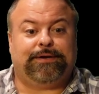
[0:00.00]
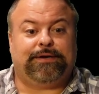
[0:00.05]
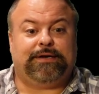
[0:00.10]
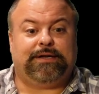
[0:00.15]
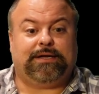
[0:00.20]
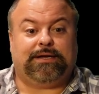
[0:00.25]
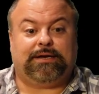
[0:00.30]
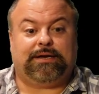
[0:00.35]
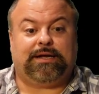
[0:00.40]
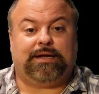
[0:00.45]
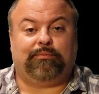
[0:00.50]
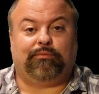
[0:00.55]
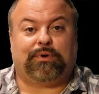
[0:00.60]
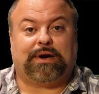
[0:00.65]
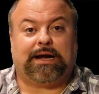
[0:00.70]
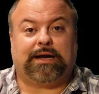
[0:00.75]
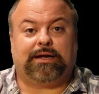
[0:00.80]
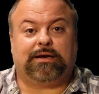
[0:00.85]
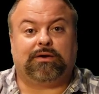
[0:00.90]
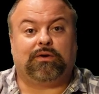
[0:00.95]
DNA
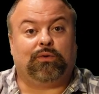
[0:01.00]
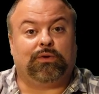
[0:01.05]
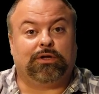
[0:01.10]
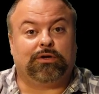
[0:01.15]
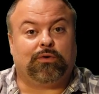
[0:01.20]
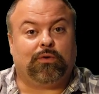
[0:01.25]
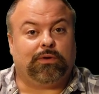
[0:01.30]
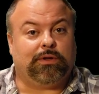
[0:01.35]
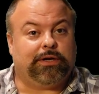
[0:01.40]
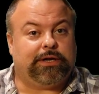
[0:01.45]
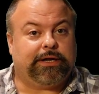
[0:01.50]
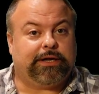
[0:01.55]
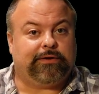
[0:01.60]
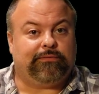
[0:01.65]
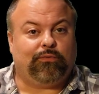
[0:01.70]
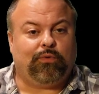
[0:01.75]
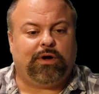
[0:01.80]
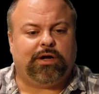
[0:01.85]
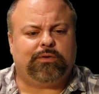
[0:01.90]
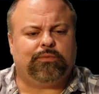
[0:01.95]
bracket colon colon
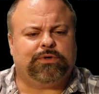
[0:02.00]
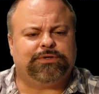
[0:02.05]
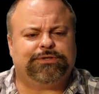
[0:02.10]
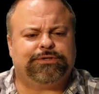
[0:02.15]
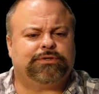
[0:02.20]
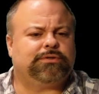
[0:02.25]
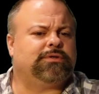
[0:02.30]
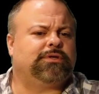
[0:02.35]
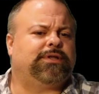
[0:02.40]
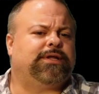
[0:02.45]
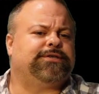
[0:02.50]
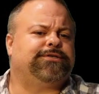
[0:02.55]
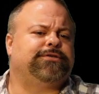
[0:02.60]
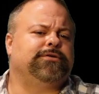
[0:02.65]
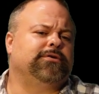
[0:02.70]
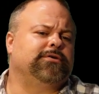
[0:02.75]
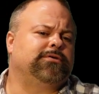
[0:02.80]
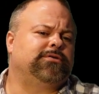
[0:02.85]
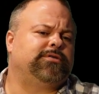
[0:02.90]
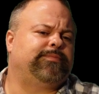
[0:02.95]
negative 1, which, unless
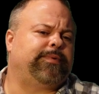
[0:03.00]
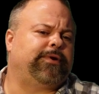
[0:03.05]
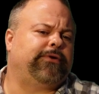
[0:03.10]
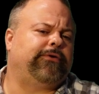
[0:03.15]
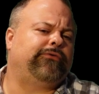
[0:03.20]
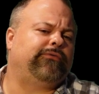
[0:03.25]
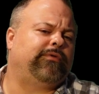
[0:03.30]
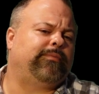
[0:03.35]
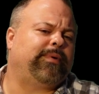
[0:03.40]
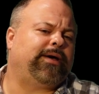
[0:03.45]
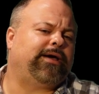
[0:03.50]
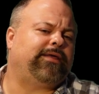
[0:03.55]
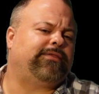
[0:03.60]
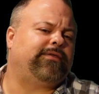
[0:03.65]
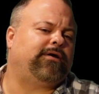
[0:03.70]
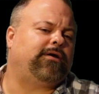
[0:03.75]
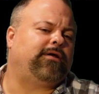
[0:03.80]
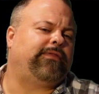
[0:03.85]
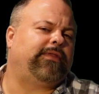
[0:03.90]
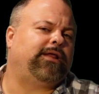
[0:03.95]
you're experienced with
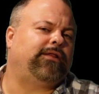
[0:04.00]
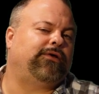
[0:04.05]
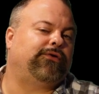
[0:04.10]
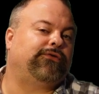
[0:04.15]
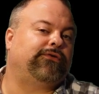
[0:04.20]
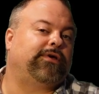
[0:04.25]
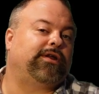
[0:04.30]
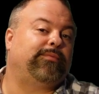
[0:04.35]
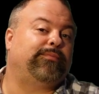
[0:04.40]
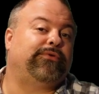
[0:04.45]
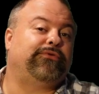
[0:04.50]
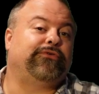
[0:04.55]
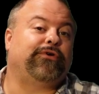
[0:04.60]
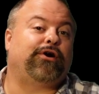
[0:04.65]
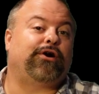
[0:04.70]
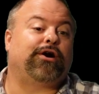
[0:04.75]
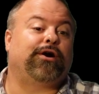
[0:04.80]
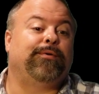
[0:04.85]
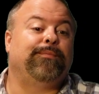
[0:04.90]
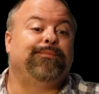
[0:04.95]
Python, that looks kind of
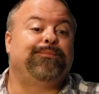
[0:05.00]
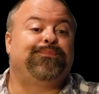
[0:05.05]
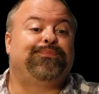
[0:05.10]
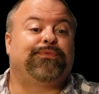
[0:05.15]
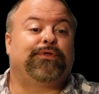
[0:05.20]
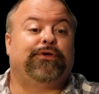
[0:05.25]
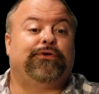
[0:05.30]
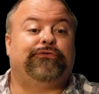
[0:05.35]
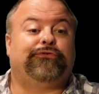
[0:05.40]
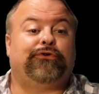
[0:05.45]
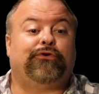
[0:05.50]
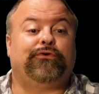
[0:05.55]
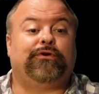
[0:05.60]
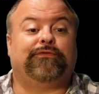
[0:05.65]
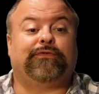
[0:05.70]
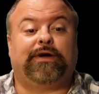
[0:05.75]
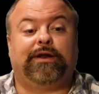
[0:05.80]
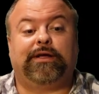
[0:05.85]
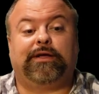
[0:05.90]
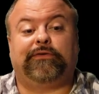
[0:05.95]
bizarre. So
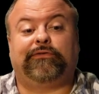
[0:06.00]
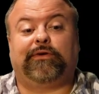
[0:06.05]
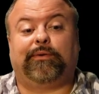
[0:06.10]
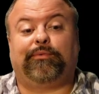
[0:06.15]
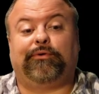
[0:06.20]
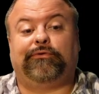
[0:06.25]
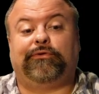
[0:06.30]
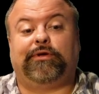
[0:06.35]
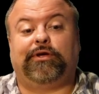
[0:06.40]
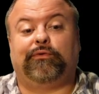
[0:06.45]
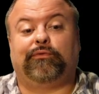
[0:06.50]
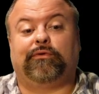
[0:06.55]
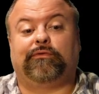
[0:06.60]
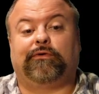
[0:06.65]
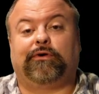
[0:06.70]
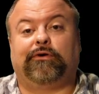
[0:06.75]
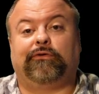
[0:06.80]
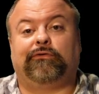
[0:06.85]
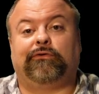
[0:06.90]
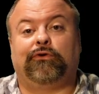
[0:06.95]
defining a subroutine
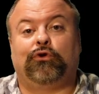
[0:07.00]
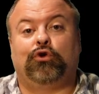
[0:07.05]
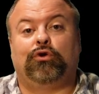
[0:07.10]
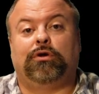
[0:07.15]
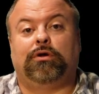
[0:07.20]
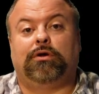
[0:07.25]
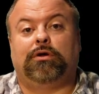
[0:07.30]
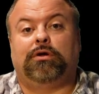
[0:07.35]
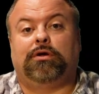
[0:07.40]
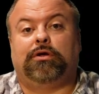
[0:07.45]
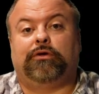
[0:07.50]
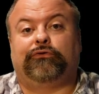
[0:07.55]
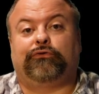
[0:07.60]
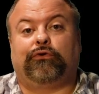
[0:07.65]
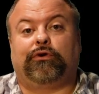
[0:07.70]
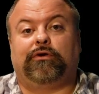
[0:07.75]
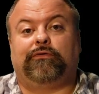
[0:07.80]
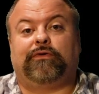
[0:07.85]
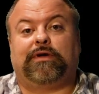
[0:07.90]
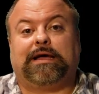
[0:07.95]
reverse
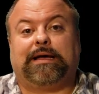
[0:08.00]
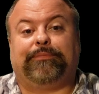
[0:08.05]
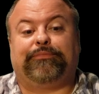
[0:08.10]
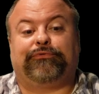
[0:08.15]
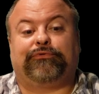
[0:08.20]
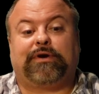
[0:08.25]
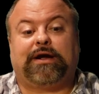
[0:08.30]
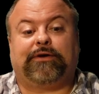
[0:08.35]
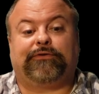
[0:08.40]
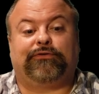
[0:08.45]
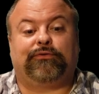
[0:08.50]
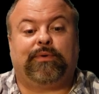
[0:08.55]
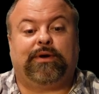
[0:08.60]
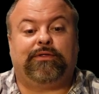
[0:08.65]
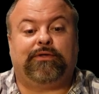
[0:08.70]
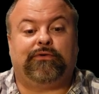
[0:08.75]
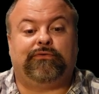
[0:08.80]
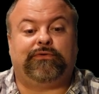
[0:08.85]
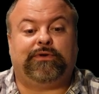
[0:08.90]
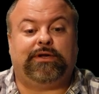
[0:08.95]
sort of abstracts away
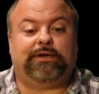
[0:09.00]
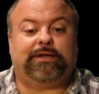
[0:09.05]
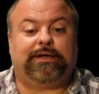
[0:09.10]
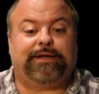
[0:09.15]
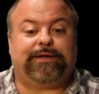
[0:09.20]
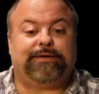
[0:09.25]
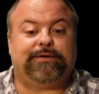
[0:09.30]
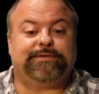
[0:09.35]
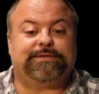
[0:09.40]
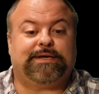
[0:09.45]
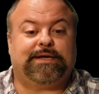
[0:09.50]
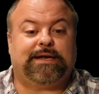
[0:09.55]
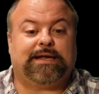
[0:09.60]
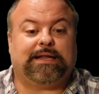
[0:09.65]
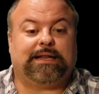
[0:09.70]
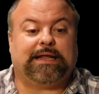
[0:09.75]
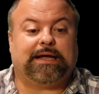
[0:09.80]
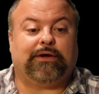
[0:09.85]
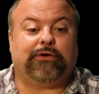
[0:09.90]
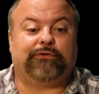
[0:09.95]
those details and
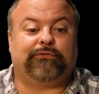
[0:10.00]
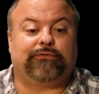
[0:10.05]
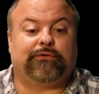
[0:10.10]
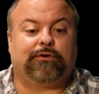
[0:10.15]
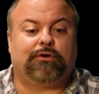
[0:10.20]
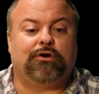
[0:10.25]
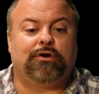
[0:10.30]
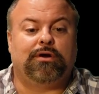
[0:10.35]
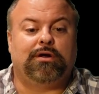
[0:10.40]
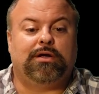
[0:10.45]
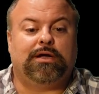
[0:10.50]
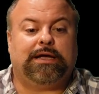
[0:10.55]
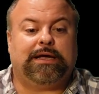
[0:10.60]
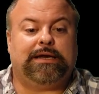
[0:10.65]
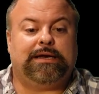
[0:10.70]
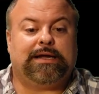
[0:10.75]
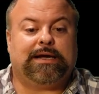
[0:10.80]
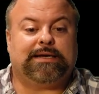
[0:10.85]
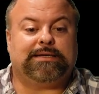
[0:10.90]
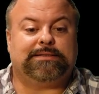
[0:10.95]
allows for a
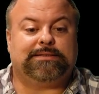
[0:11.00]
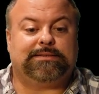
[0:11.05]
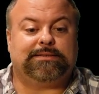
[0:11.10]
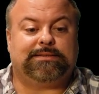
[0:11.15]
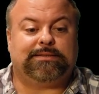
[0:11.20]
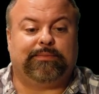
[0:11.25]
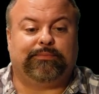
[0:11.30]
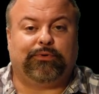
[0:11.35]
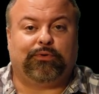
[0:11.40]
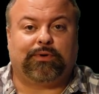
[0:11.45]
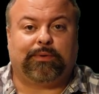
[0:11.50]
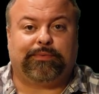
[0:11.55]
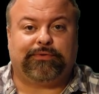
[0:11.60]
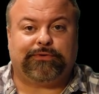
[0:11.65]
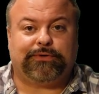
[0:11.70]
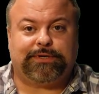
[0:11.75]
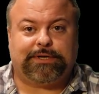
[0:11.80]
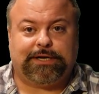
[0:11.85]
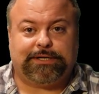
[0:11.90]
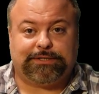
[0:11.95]
nice simple
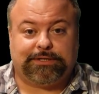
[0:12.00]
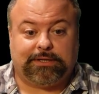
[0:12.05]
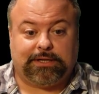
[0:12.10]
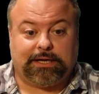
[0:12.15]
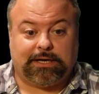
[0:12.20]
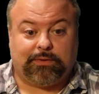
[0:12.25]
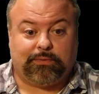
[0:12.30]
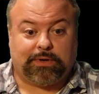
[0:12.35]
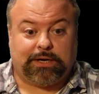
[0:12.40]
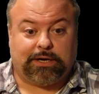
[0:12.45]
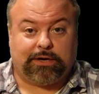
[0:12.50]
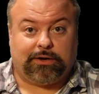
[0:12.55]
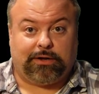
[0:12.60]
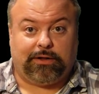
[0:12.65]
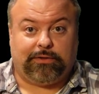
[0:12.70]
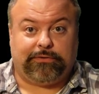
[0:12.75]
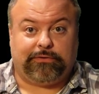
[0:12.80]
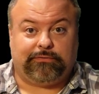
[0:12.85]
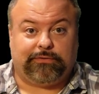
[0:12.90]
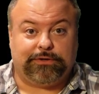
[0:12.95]
representation like when I
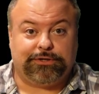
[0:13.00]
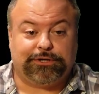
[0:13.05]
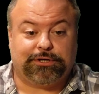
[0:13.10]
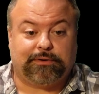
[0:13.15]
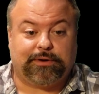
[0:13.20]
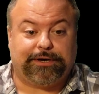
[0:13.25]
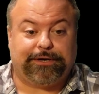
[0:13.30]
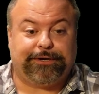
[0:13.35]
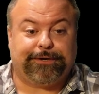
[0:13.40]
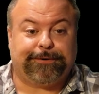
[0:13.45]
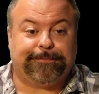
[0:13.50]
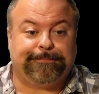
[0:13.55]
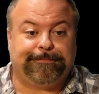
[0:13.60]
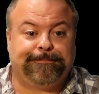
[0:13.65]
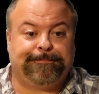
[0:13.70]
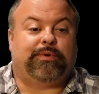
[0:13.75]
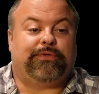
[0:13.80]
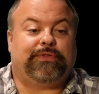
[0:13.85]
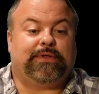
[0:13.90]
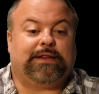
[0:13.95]
call this function right here.
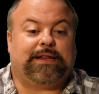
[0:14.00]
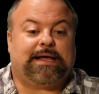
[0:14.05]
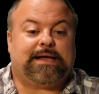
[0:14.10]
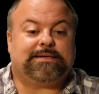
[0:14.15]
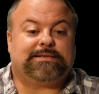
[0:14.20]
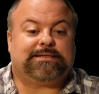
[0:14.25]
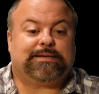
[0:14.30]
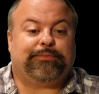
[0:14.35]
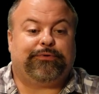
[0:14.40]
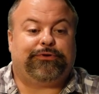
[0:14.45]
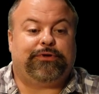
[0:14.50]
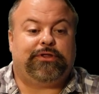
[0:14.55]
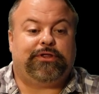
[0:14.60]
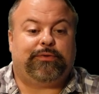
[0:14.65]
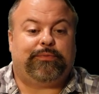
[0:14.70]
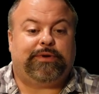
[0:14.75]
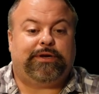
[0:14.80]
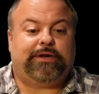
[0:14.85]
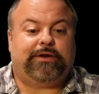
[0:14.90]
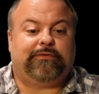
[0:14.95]
But the last subroutine
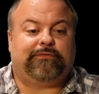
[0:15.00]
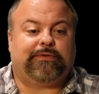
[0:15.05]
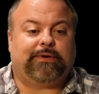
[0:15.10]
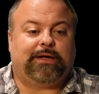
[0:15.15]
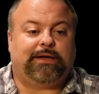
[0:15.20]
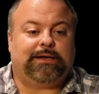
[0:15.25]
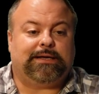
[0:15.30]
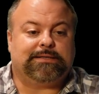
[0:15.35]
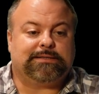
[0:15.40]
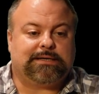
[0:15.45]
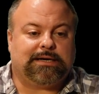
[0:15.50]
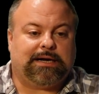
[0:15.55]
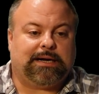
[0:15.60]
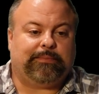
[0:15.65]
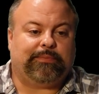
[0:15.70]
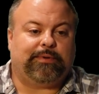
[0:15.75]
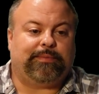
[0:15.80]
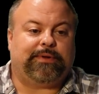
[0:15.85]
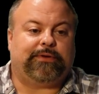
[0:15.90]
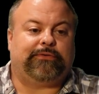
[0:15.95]
that we need to find is
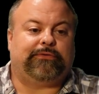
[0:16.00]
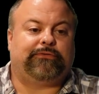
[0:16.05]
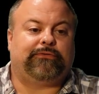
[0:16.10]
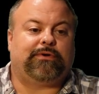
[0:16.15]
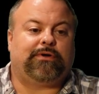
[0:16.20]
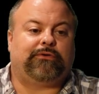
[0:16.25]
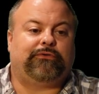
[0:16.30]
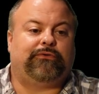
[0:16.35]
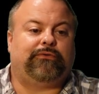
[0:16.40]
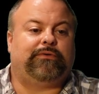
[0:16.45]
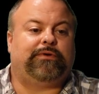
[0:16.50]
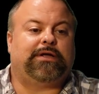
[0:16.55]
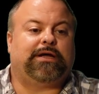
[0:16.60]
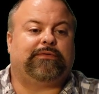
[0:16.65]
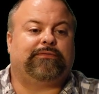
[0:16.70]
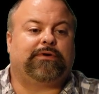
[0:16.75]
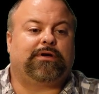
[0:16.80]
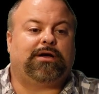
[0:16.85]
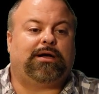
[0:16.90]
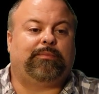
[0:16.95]
complement. So I'll do
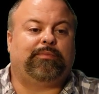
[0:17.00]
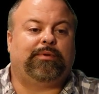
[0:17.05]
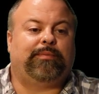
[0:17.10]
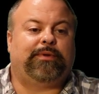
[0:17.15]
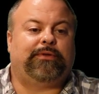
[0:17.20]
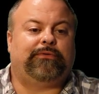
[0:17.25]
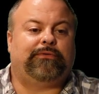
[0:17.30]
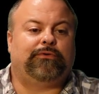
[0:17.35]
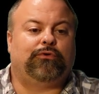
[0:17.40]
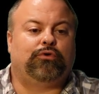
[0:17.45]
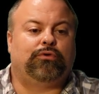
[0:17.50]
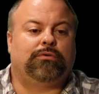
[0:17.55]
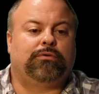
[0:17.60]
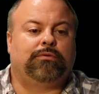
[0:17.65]
def complement